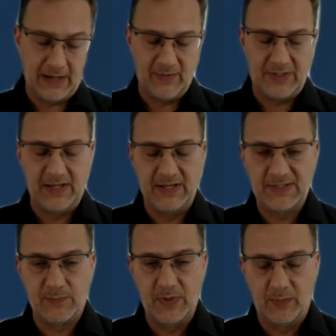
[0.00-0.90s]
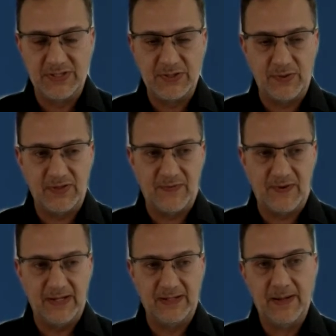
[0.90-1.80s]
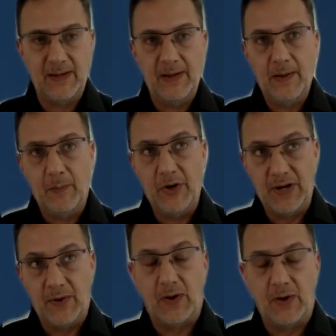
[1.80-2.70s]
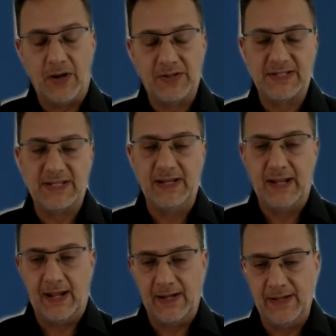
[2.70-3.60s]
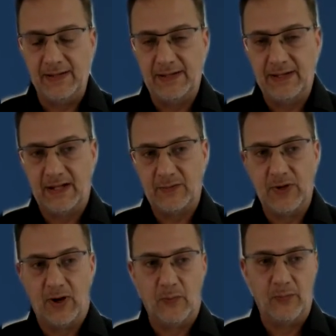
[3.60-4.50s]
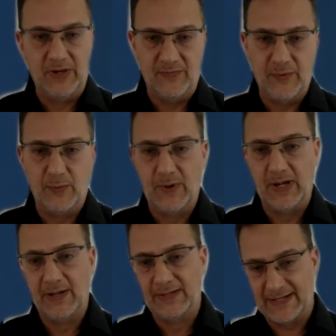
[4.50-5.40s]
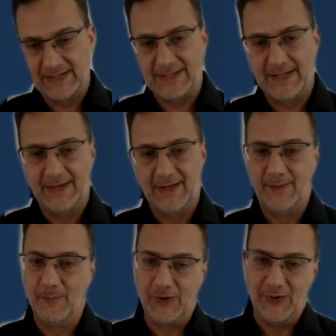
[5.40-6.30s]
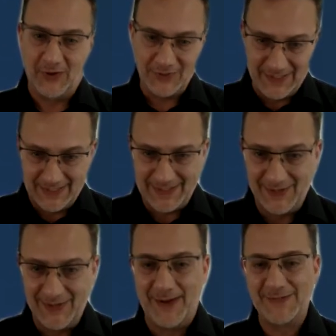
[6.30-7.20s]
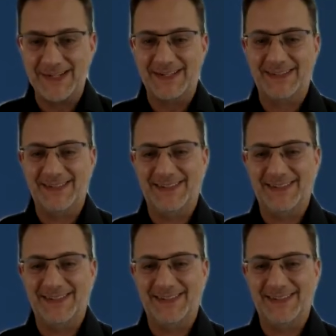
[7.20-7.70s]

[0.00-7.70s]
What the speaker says: Everything will be certified. But there are others in line that we are reviewing, testing, but not yet announcing.